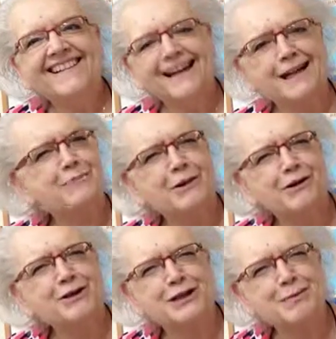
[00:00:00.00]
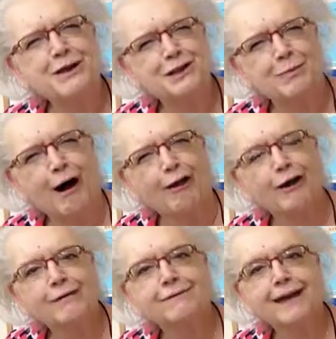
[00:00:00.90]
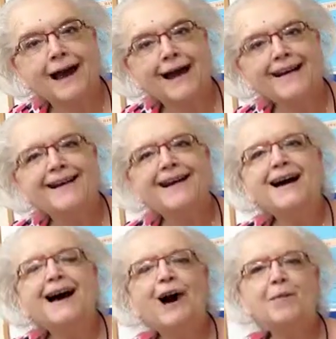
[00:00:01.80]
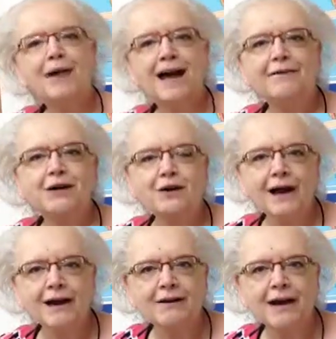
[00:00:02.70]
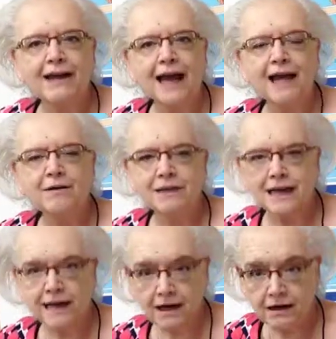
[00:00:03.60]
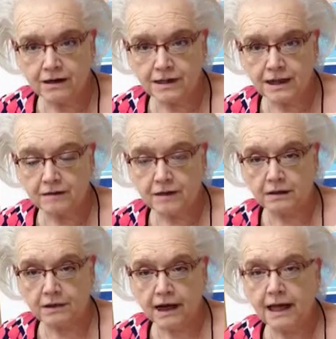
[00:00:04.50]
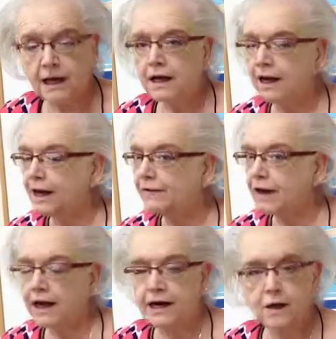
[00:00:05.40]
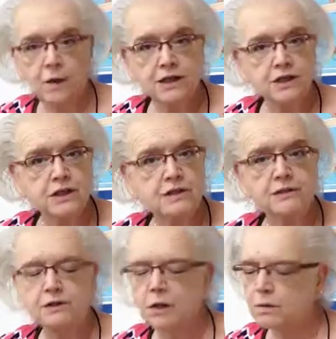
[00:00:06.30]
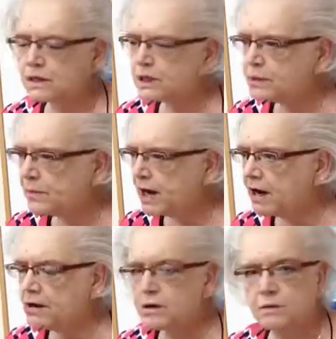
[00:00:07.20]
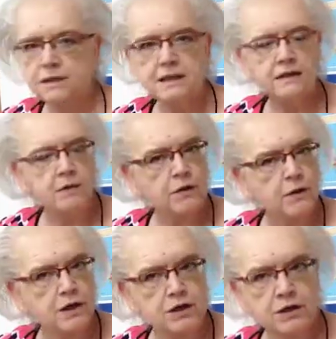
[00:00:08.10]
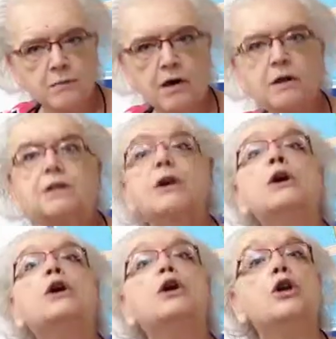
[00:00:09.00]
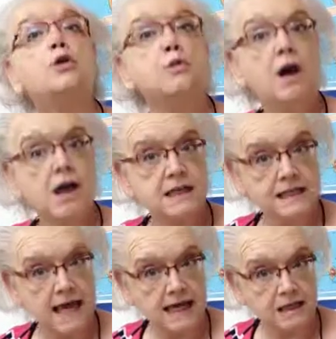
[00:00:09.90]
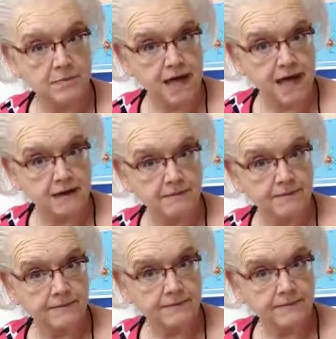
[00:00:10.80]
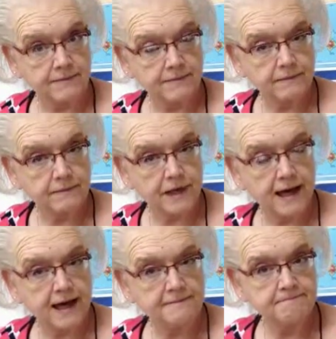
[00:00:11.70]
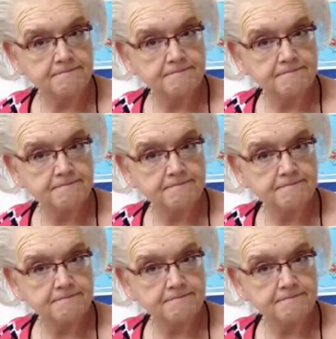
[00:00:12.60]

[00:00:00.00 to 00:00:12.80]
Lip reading: And it's better to see me smaller, okay? I hope you have a great, great day. You take care of yourselves, alrighty? If you got any questions, don't despair. Don't sit there with question marks. You contact me. Okay?